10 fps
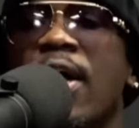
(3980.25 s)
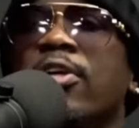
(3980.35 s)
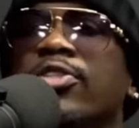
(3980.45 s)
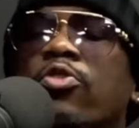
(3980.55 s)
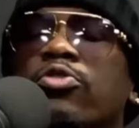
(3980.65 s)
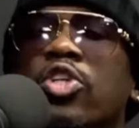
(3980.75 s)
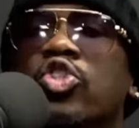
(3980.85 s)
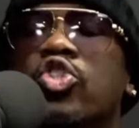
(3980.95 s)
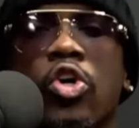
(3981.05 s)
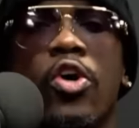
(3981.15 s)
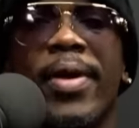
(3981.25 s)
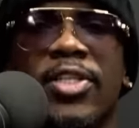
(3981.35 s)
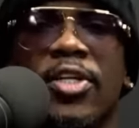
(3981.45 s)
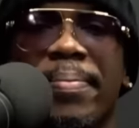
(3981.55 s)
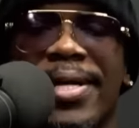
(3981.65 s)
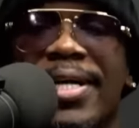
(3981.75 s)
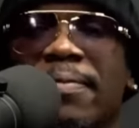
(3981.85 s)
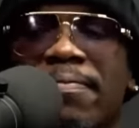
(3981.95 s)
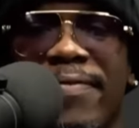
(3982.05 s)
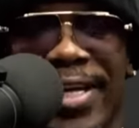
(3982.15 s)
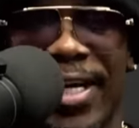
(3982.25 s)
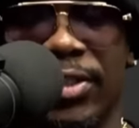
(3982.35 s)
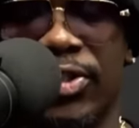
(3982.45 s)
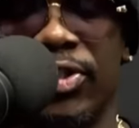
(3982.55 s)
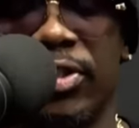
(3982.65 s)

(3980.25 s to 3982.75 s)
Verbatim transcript: So the jury's going to be convinced